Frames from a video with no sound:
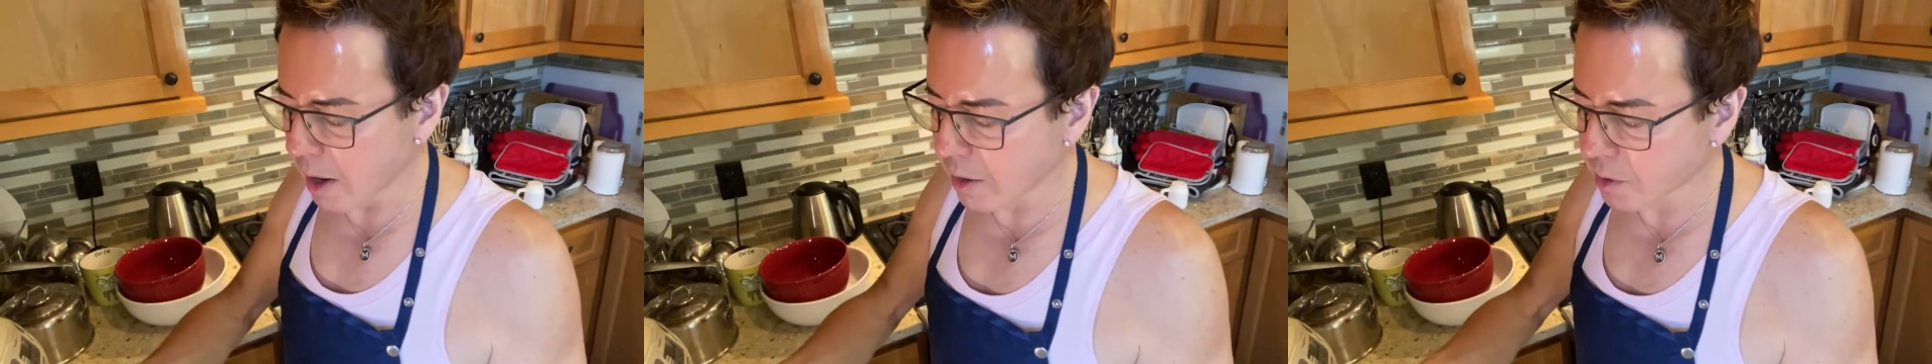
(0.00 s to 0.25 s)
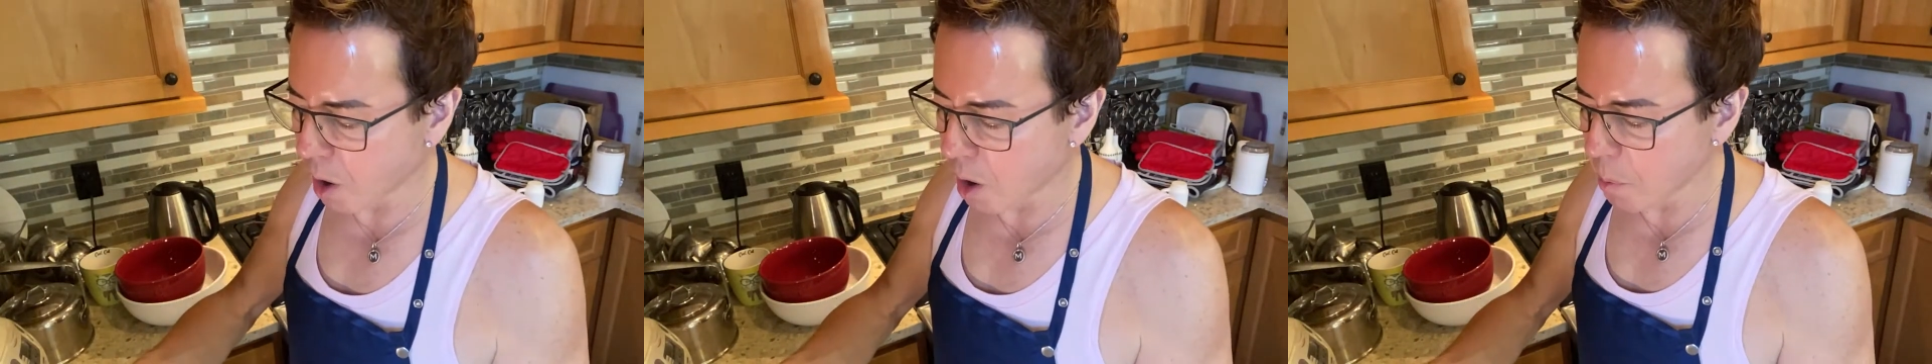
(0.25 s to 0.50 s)

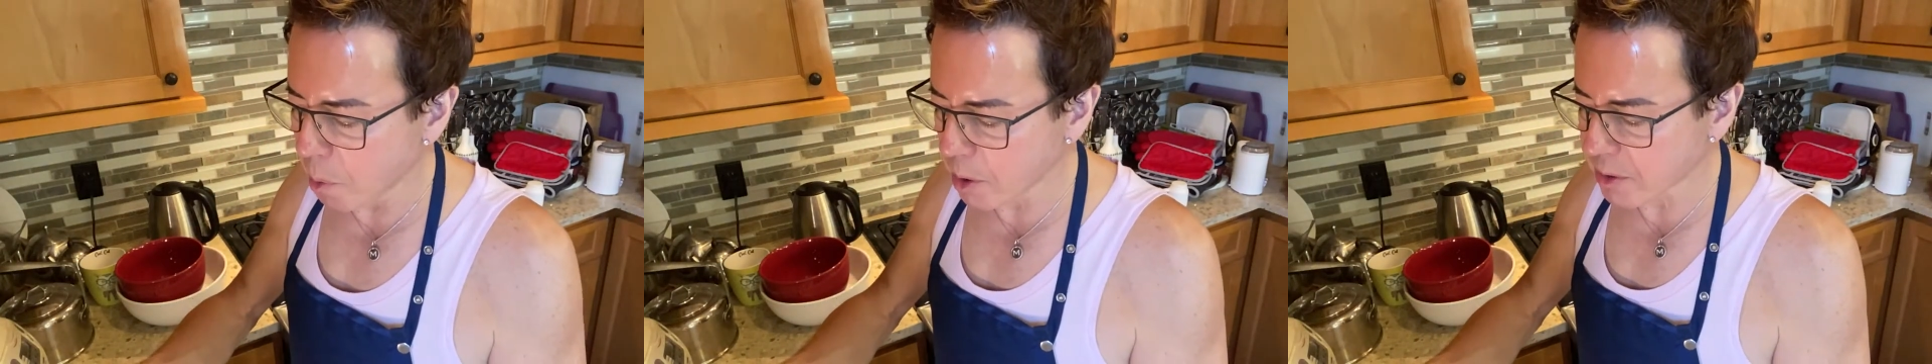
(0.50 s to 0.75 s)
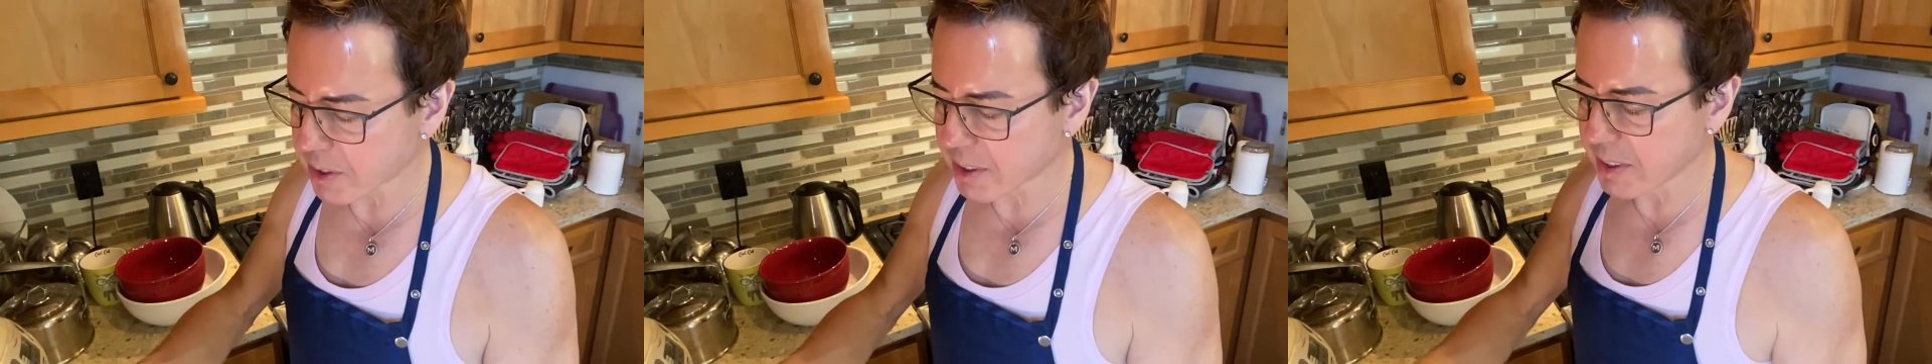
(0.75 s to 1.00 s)
It's
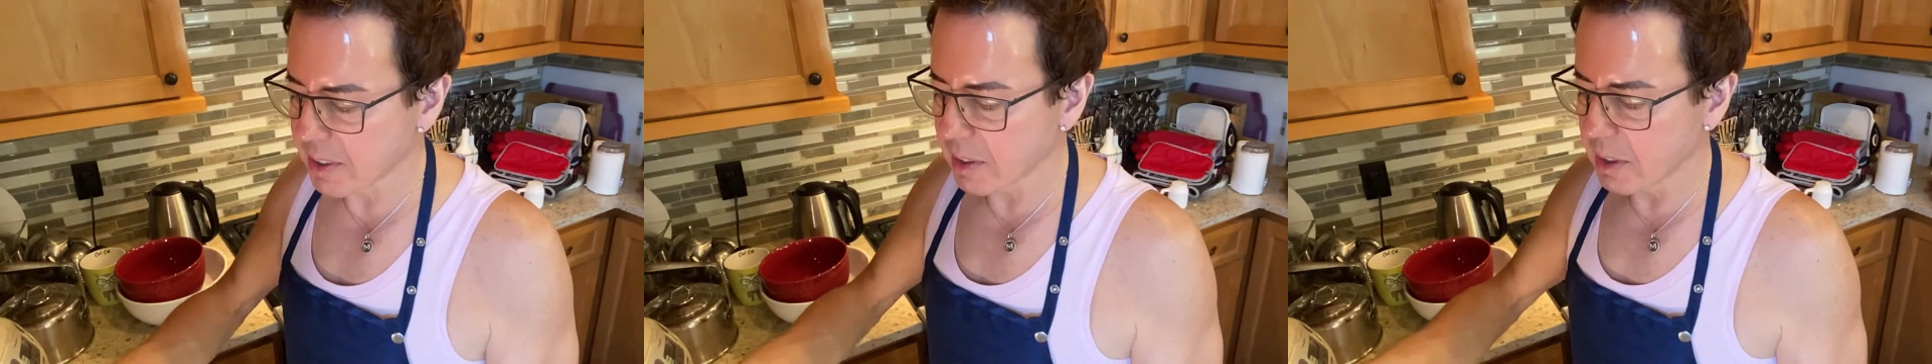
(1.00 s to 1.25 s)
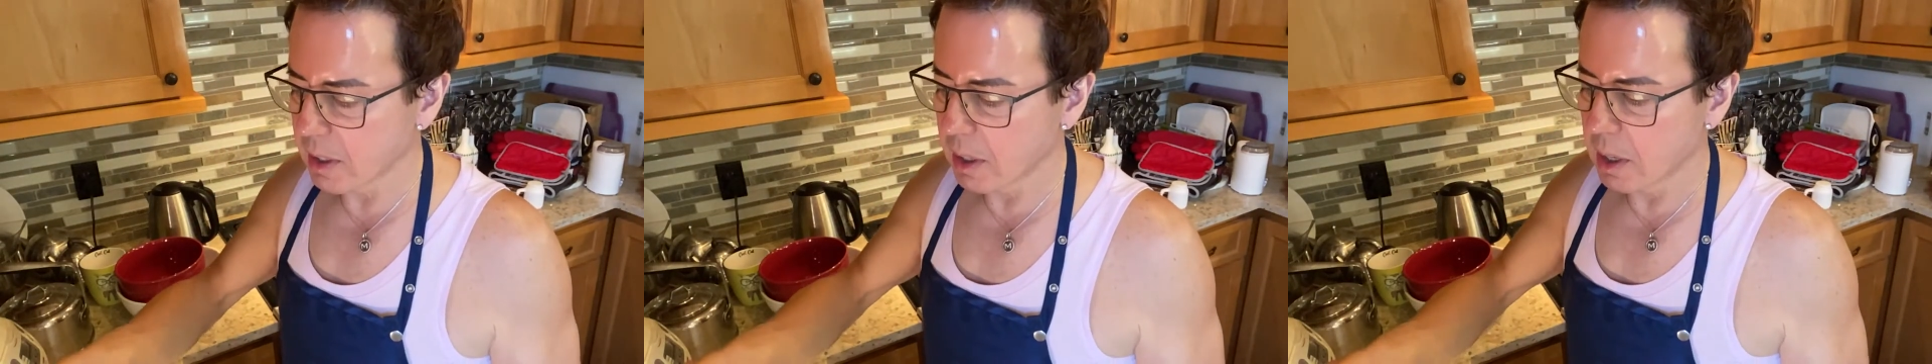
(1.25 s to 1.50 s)
almost
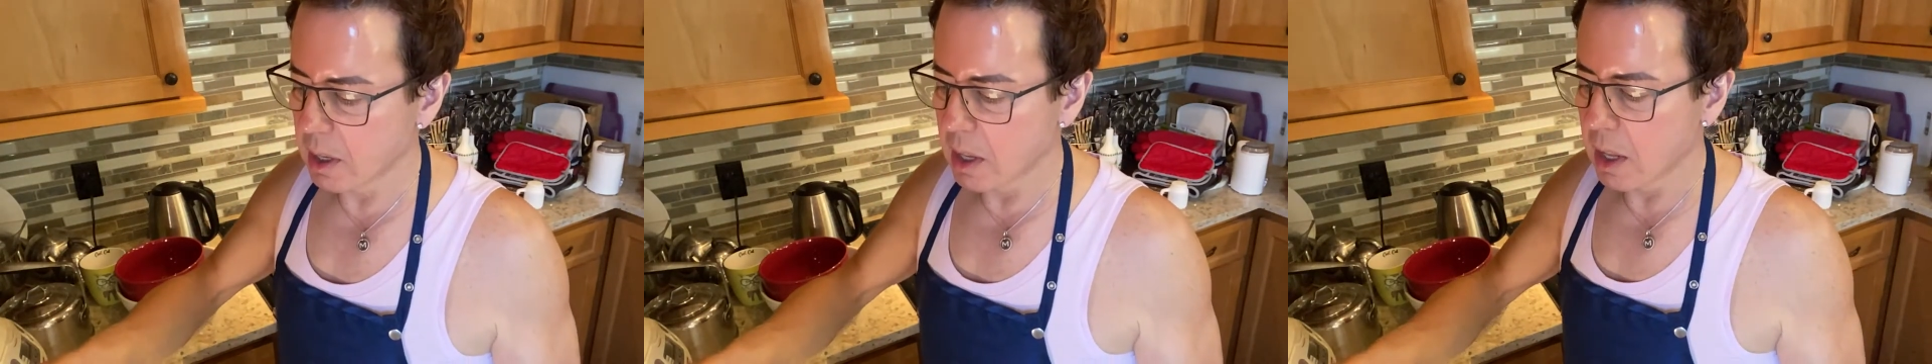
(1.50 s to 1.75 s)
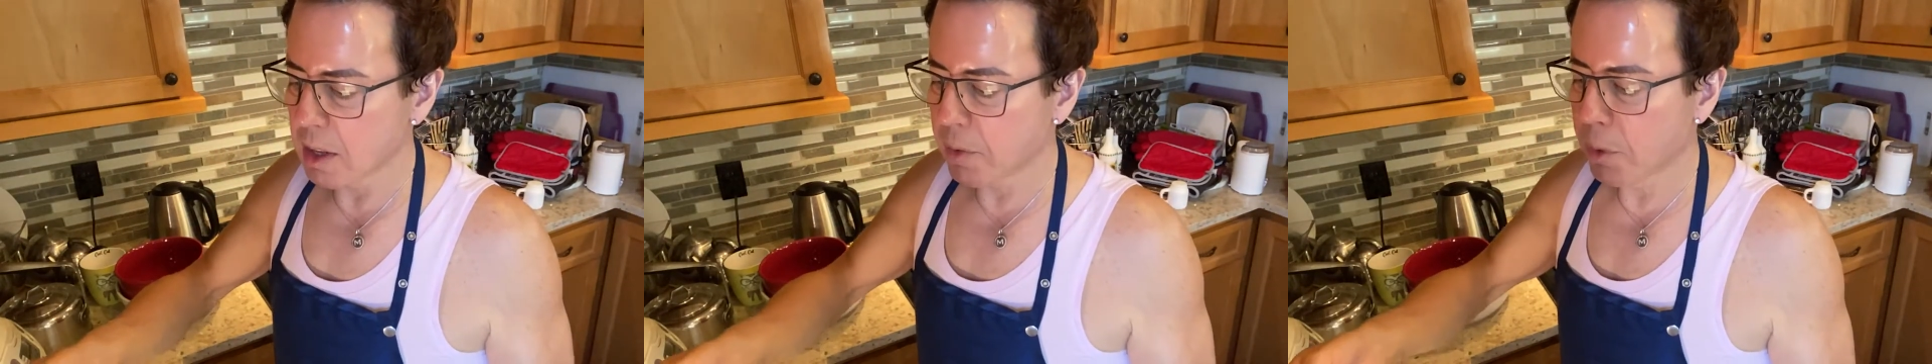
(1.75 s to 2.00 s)

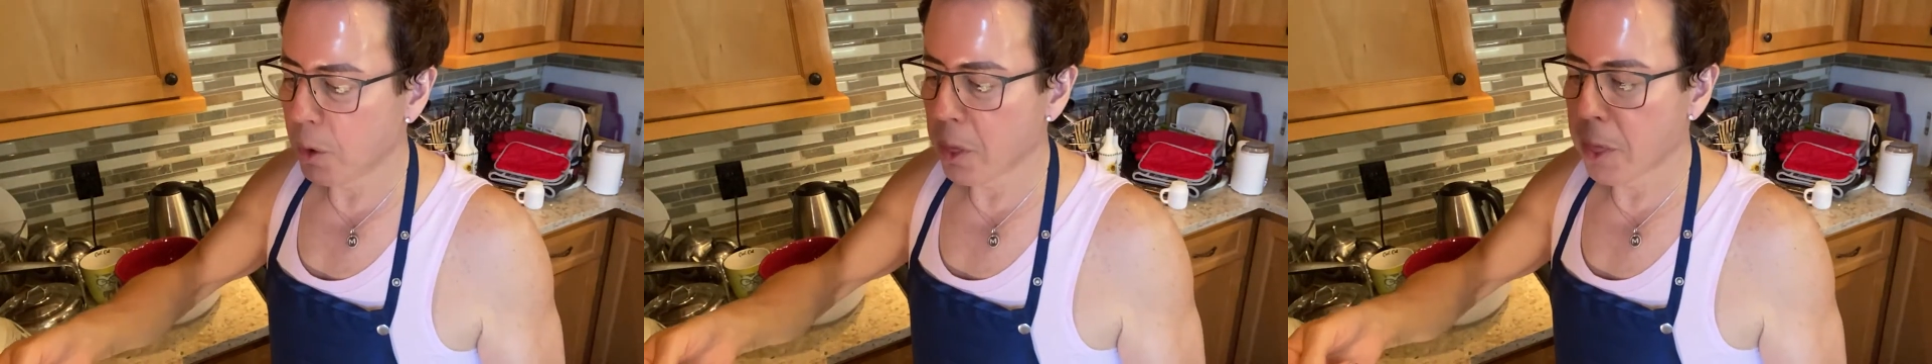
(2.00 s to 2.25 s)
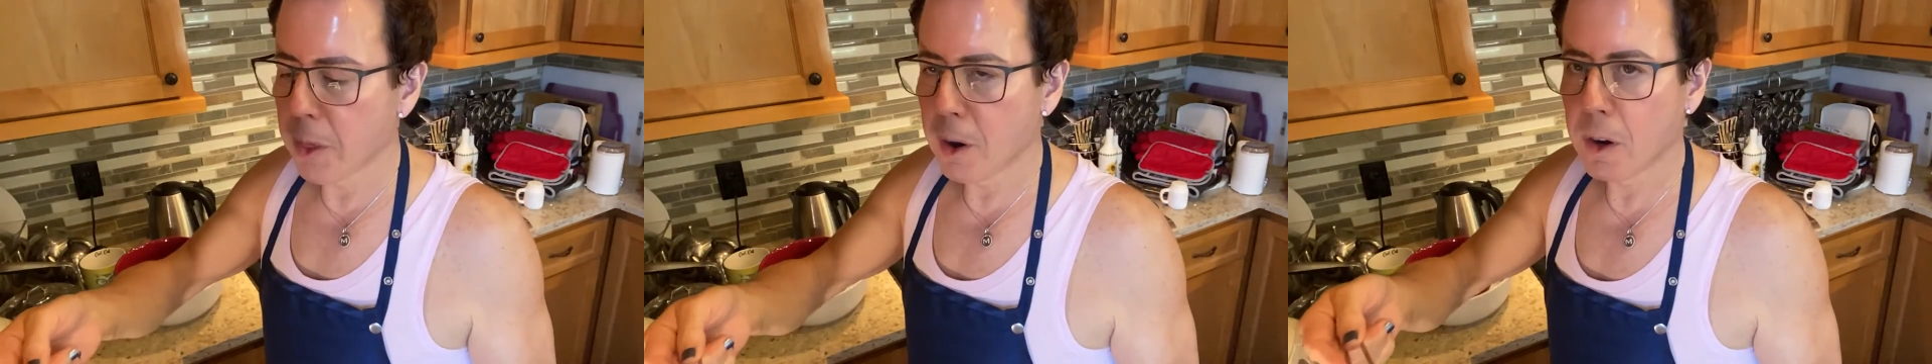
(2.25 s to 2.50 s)
the full
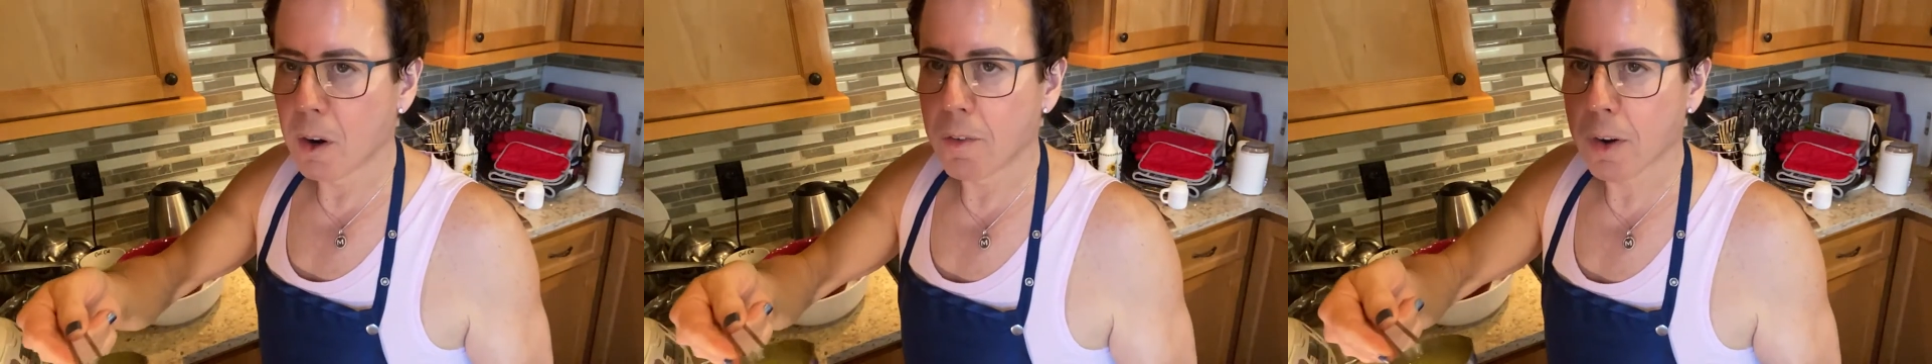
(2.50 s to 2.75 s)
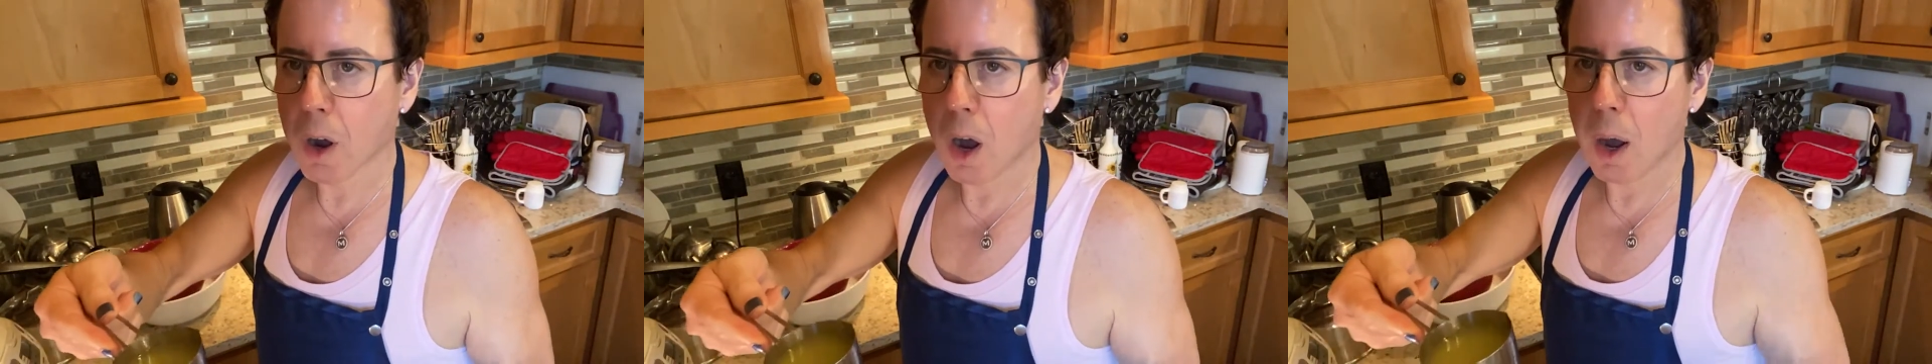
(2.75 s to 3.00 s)
third of
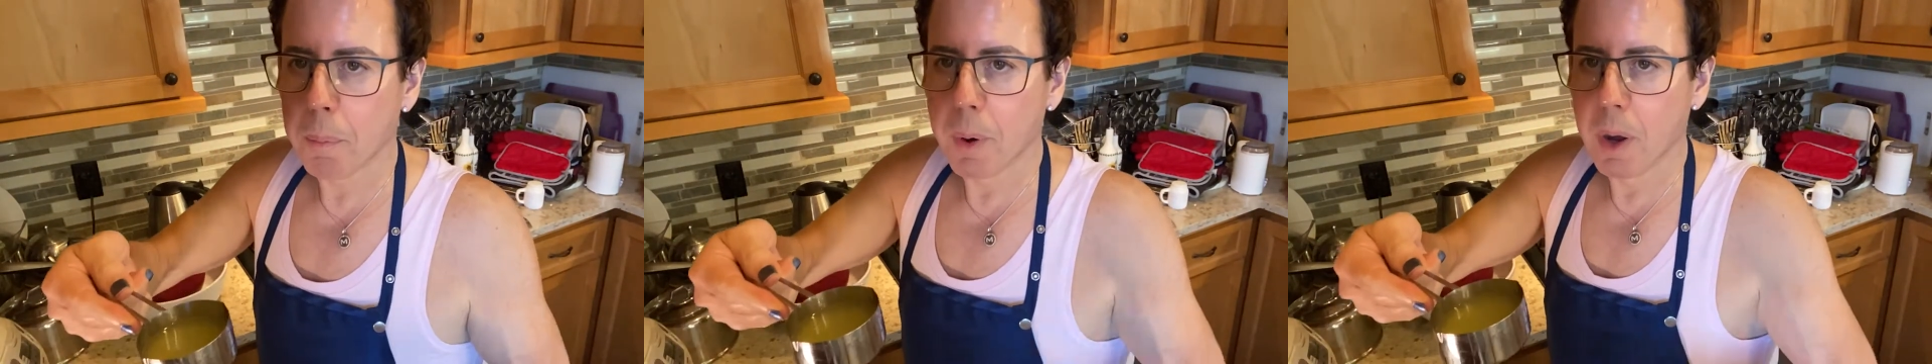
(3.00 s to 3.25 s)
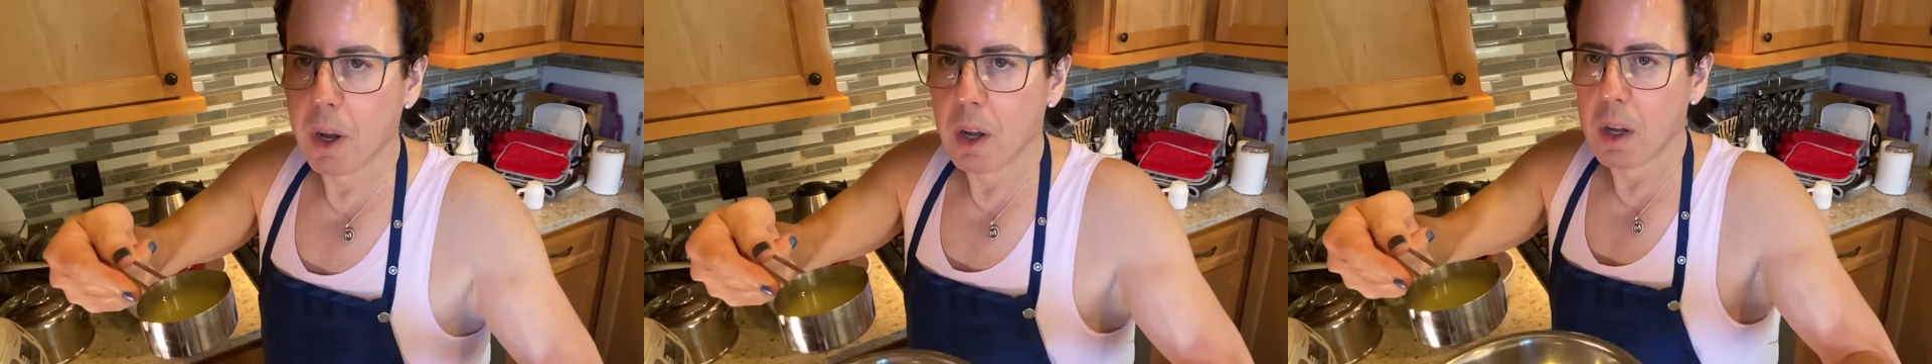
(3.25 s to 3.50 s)
a cup,